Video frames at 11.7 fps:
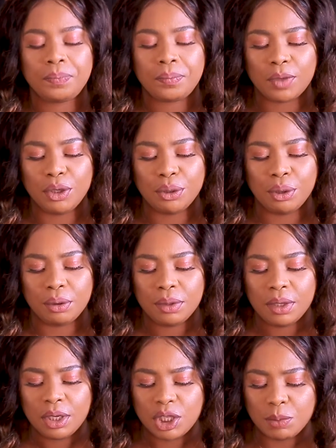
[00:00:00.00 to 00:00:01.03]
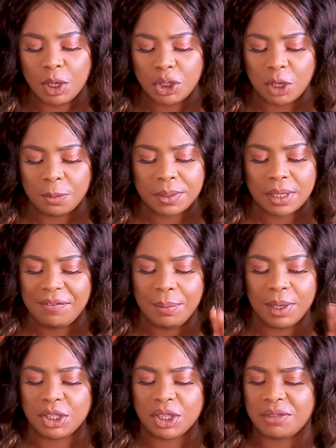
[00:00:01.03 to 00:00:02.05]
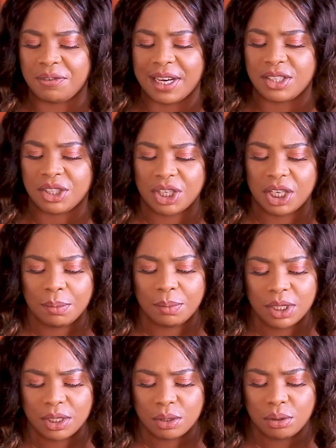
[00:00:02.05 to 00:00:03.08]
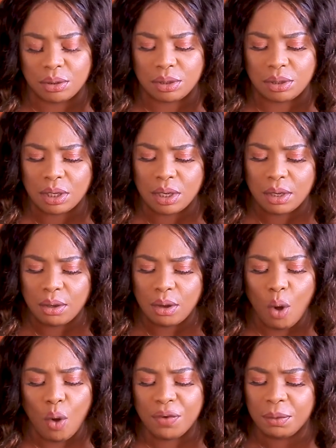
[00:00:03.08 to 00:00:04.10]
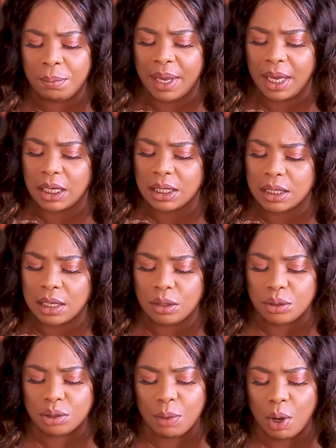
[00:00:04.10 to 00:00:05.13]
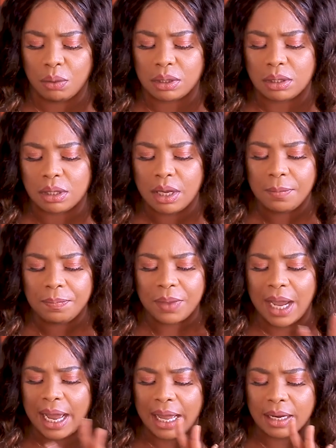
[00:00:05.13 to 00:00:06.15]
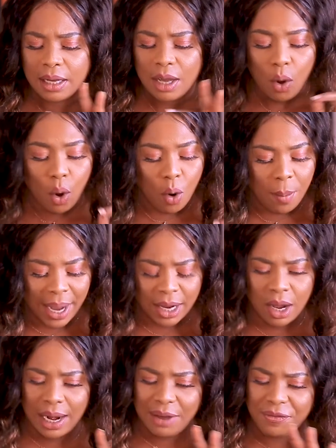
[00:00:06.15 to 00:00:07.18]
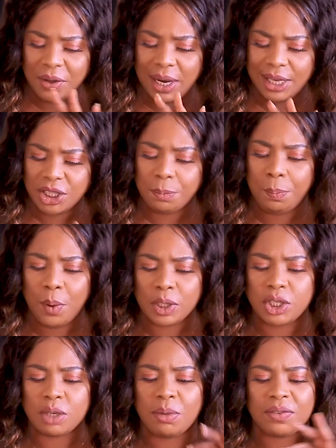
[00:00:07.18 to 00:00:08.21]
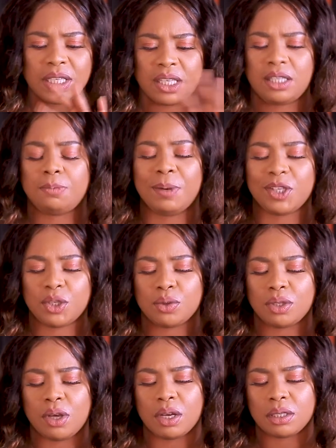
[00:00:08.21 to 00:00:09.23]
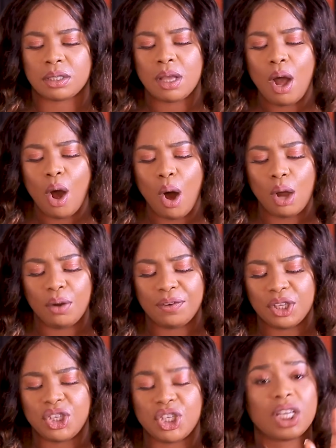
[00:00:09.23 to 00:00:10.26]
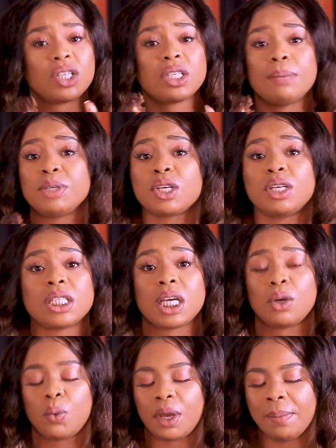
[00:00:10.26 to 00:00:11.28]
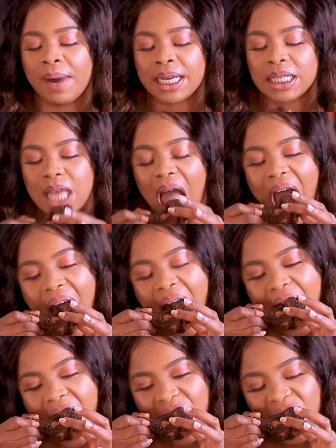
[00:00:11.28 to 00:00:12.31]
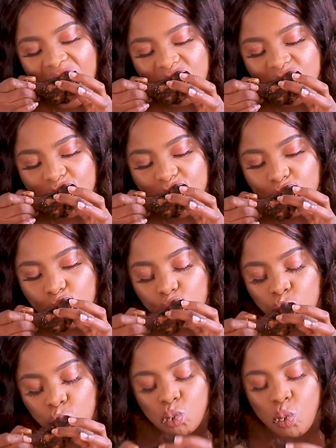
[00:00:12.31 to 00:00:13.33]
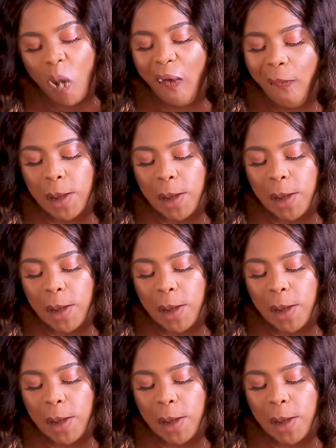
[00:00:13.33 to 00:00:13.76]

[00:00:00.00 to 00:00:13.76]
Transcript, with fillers: you know small chops everybody just fries the chicken but this looks oven baked it looks smoked and oh my god i feel like she put some of this special sauce all over the chicken so i'm just gonna take a quick bite mmm